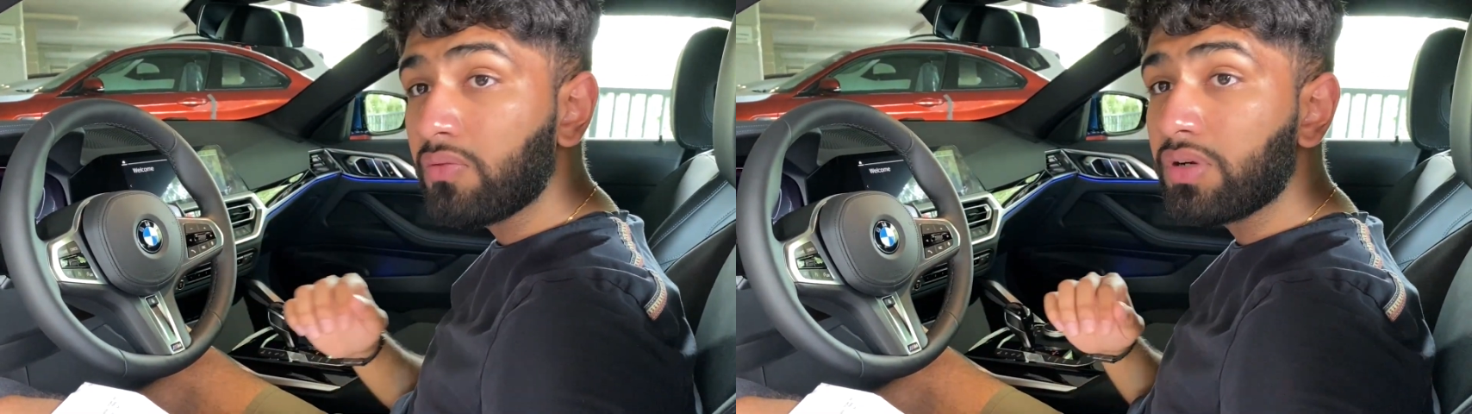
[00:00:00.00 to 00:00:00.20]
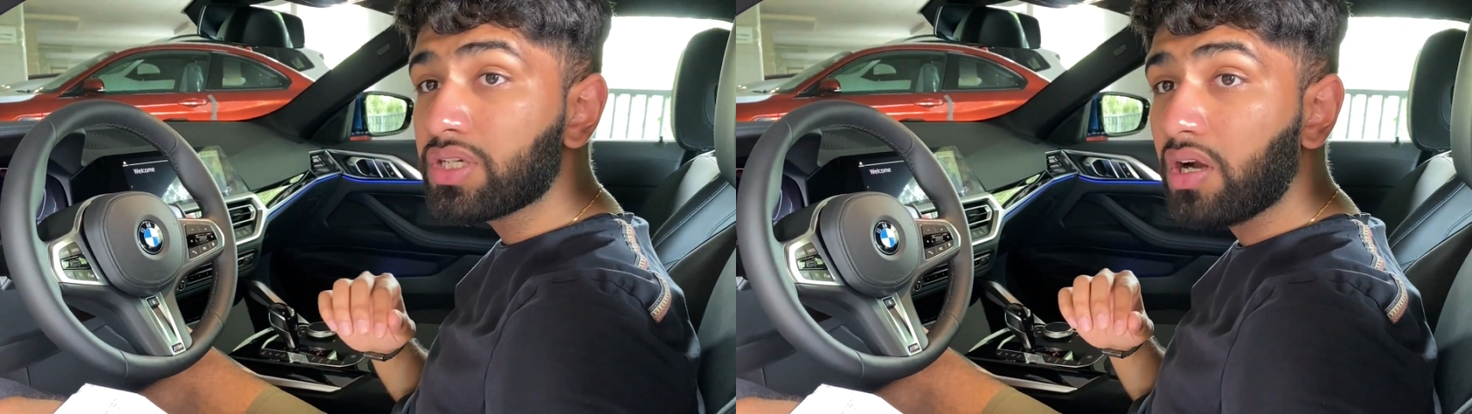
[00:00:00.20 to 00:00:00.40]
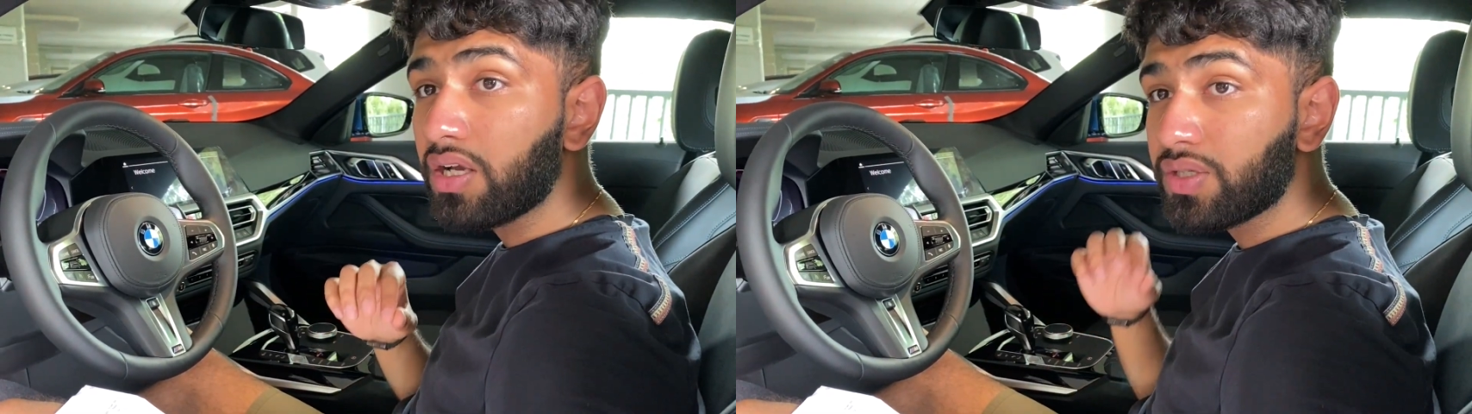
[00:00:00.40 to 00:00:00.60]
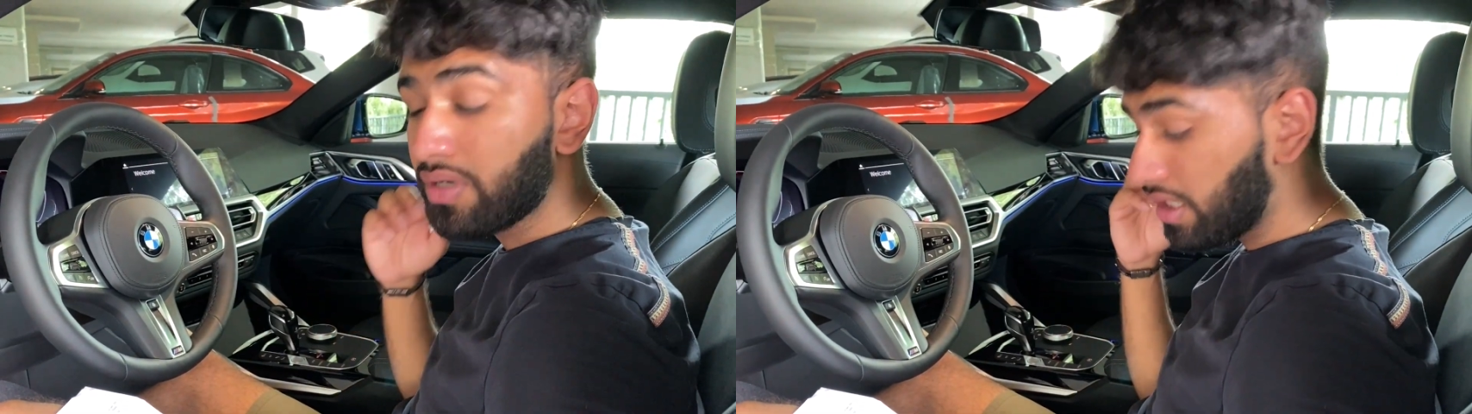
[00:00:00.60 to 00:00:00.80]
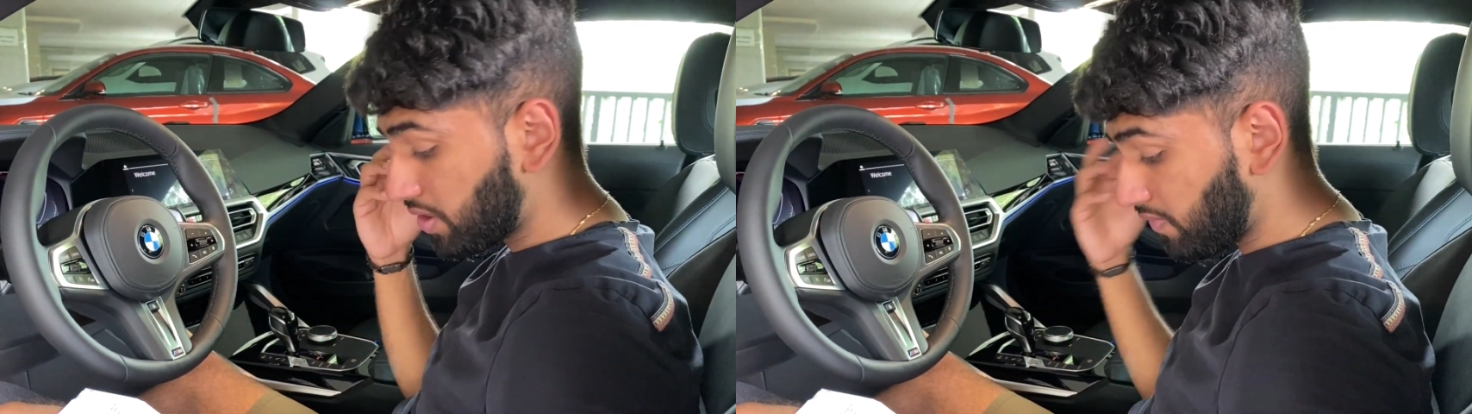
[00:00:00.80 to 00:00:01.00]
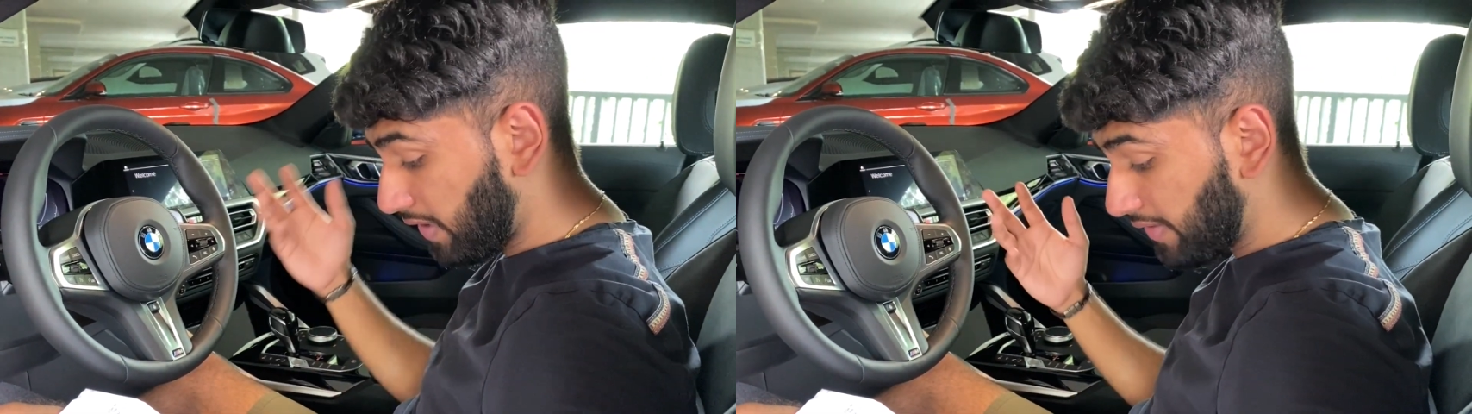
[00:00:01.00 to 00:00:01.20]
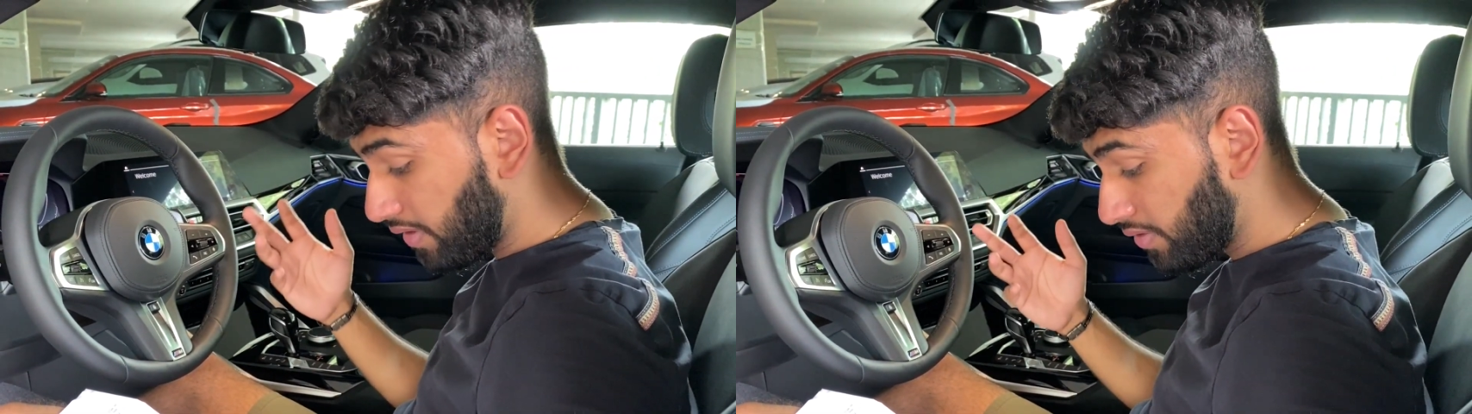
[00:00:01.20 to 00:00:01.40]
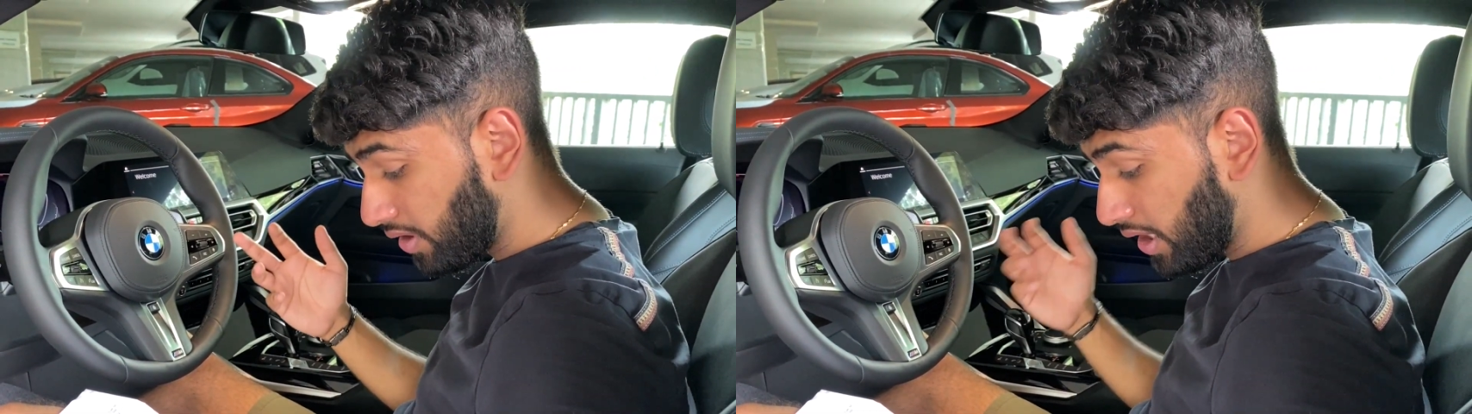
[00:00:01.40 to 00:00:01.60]
which costs you an additional
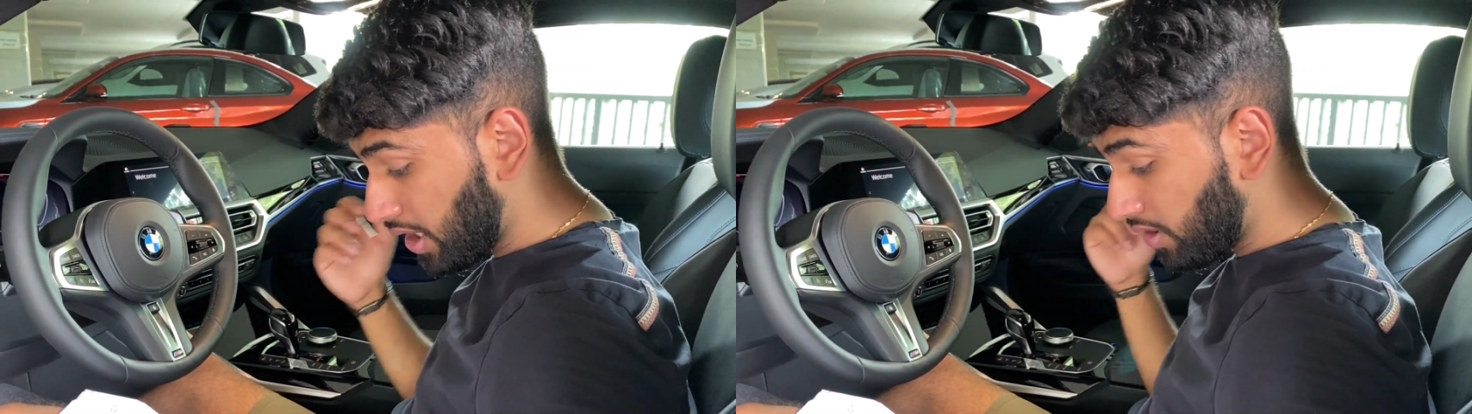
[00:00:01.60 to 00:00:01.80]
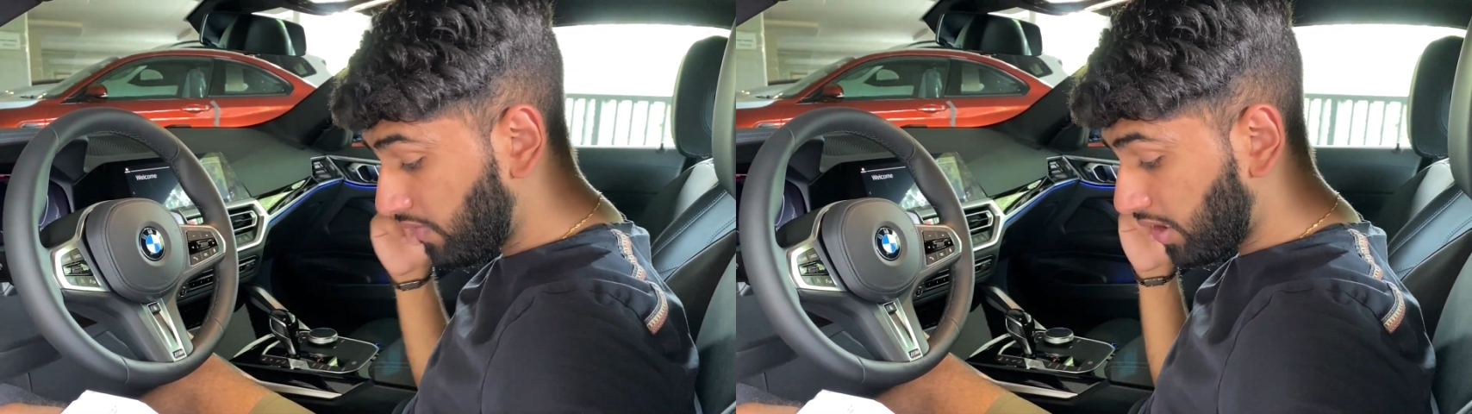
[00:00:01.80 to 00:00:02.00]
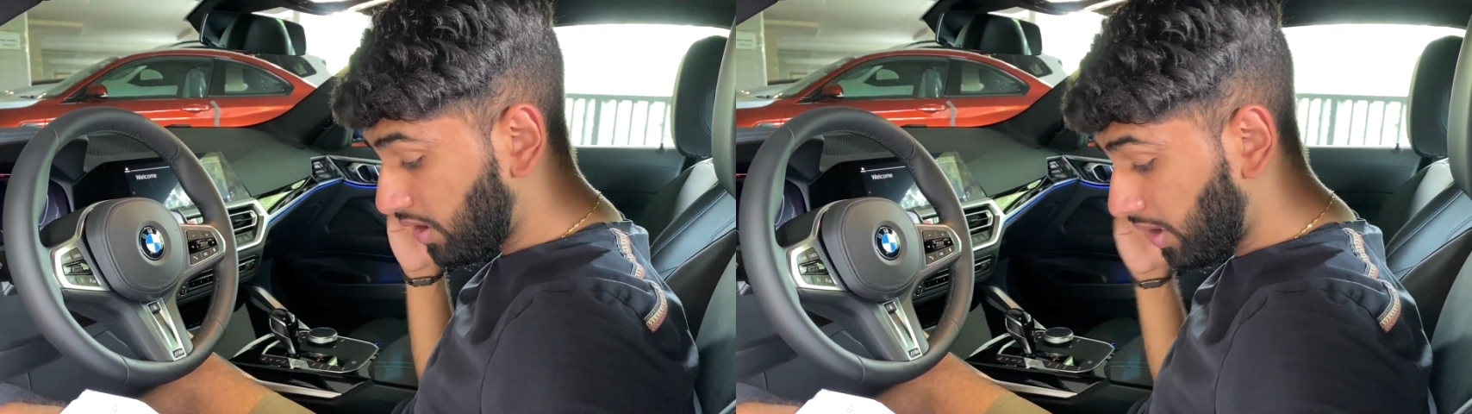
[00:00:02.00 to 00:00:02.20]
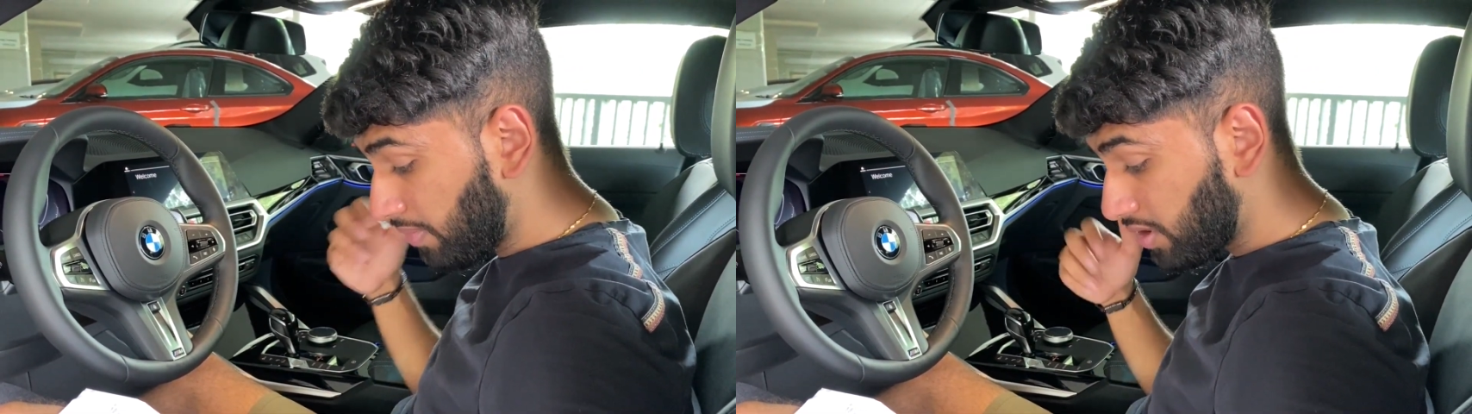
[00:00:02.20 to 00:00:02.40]
$500. You've got the lumbar